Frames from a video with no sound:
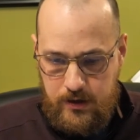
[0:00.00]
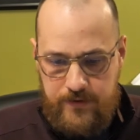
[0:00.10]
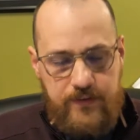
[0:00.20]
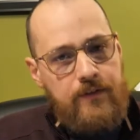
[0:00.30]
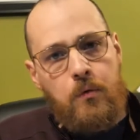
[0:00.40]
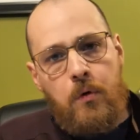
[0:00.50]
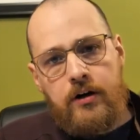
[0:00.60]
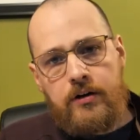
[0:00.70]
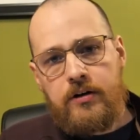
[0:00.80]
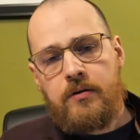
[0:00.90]
Have you ever
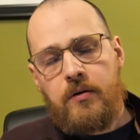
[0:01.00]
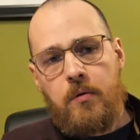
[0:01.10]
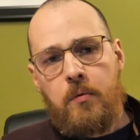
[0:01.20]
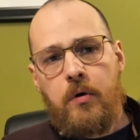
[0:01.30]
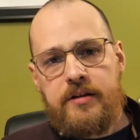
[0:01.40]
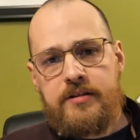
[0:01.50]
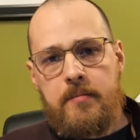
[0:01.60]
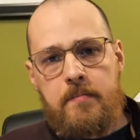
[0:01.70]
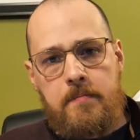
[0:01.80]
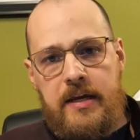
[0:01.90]
wondered what does
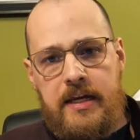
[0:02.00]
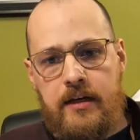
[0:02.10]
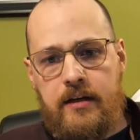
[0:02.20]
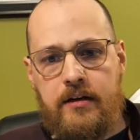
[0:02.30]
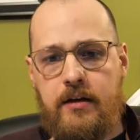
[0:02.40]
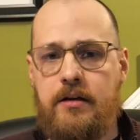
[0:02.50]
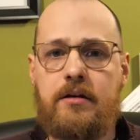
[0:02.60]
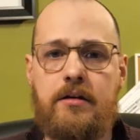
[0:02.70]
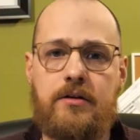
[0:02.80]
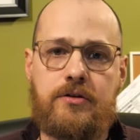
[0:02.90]
it mean
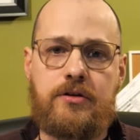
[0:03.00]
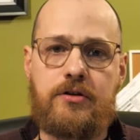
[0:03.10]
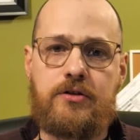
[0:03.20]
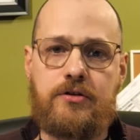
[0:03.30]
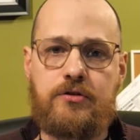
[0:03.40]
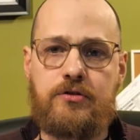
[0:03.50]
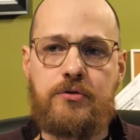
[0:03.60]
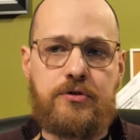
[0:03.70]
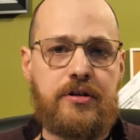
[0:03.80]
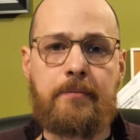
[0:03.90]
to
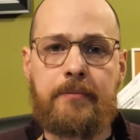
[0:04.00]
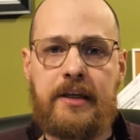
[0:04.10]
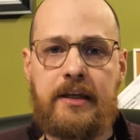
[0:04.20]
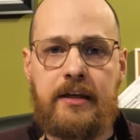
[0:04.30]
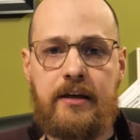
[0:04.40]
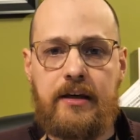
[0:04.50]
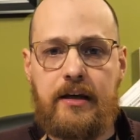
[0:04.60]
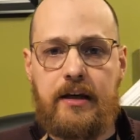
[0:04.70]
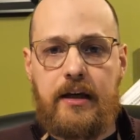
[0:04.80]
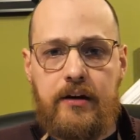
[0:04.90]
do something
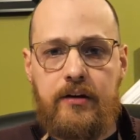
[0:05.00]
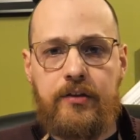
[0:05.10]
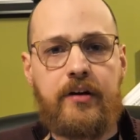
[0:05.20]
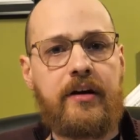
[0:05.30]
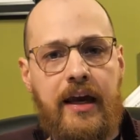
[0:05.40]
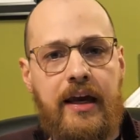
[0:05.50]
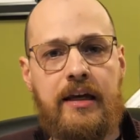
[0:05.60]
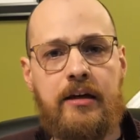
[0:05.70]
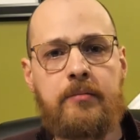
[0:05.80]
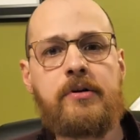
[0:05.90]
in the
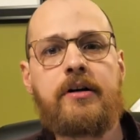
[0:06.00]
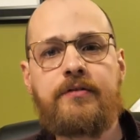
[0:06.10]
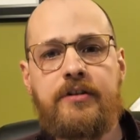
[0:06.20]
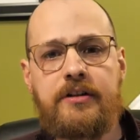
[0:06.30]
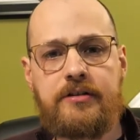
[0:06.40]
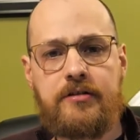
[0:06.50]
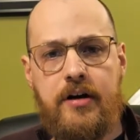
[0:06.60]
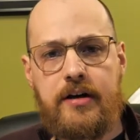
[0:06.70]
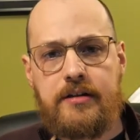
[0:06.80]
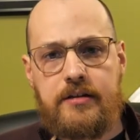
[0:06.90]
name of Jesus
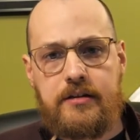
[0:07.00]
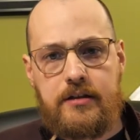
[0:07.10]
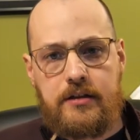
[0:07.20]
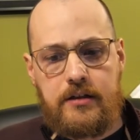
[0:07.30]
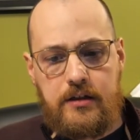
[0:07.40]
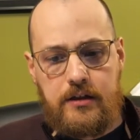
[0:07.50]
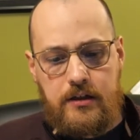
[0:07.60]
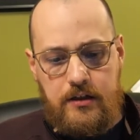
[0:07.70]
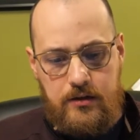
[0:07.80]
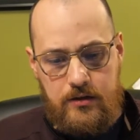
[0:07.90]
Christ?
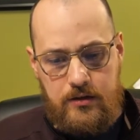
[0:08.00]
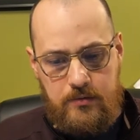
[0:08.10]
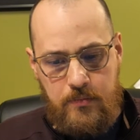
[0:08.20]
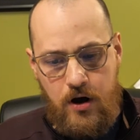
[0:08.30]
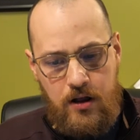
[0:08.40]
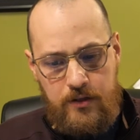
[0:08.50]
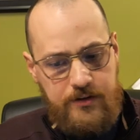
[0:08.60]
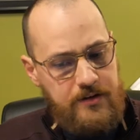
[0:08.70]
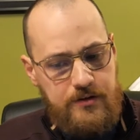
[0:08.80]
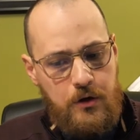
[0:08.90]
Paul,
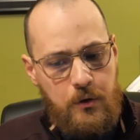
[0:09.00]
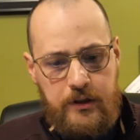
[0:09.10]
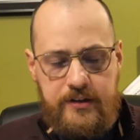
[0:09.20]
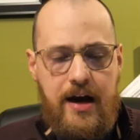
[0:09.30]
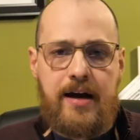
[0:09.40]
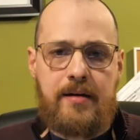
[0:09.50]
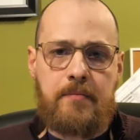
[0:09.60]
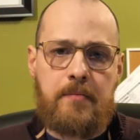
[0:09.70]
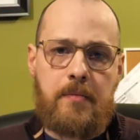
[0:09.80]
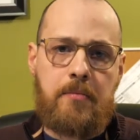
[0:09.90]
this isn't the only
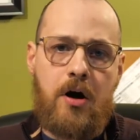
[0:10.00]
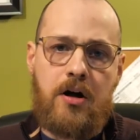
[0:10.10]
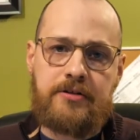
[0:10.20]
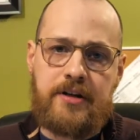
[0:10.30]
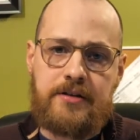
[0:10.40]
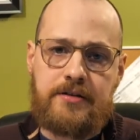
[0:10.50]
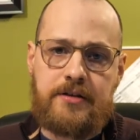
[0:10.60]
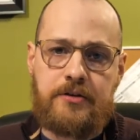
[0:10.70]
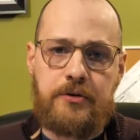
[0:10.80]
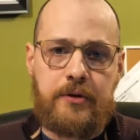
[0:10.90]
time Paul says
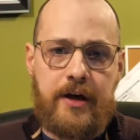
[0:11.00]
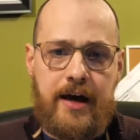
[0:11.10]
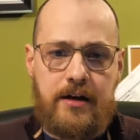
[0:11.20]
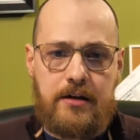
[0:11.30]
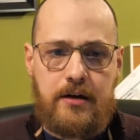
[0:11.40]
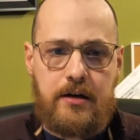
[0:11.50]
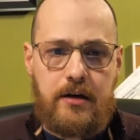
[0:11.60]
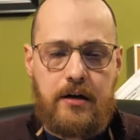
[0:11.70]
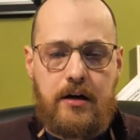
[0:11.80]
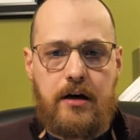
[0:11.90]
to do that.
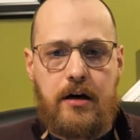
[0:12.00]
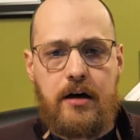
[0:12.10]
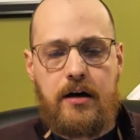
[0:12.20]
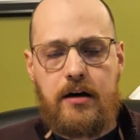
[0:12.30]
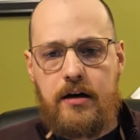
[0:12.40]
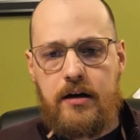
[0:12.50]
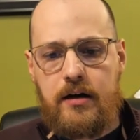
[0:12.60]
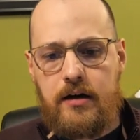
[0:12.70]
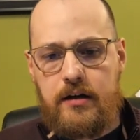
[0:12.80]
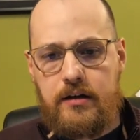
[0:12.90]
Uh,
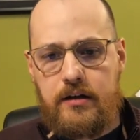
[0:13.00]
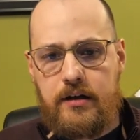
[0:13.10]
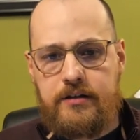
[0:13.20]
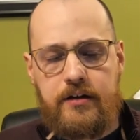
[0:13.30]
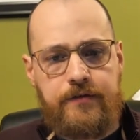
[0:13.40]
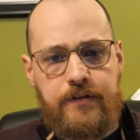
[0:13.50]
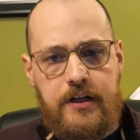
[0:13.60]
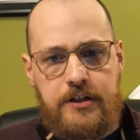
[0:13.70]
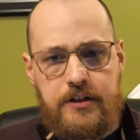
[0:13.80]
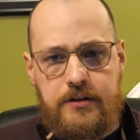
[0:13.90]
it's in
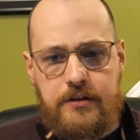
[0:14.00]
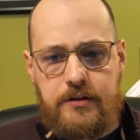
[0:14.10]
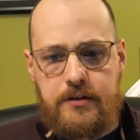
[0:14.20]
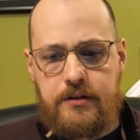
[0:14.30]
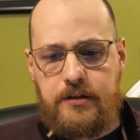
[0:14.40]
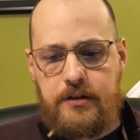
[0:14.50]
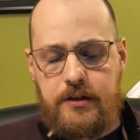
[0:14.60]
Ephesians.